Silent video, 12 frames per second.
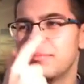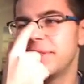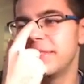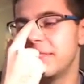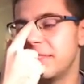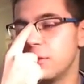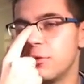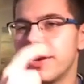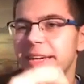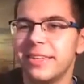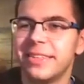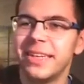But it's so
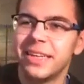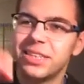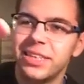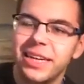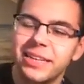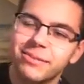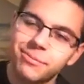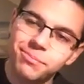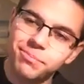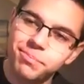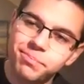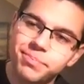great that he actually now
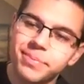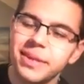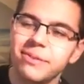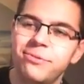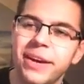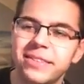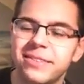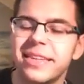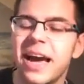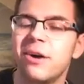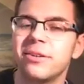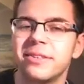fades it
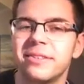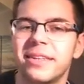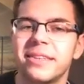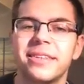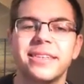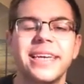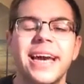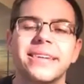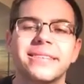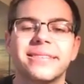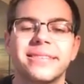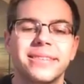out un until the
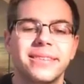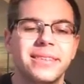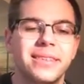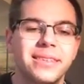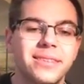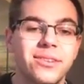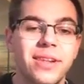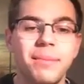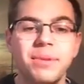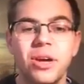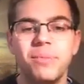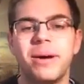end. So
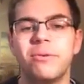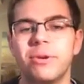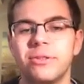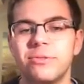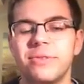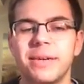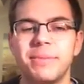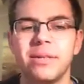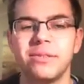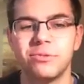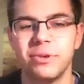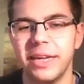let me know about what you think
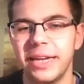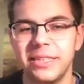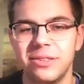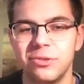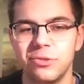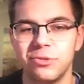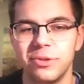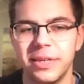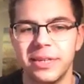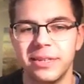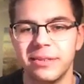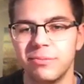about this one. I need to
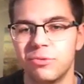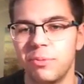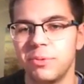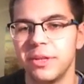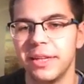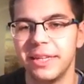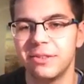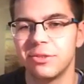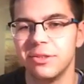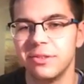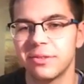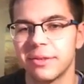uh, drop you the link to
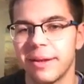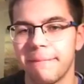this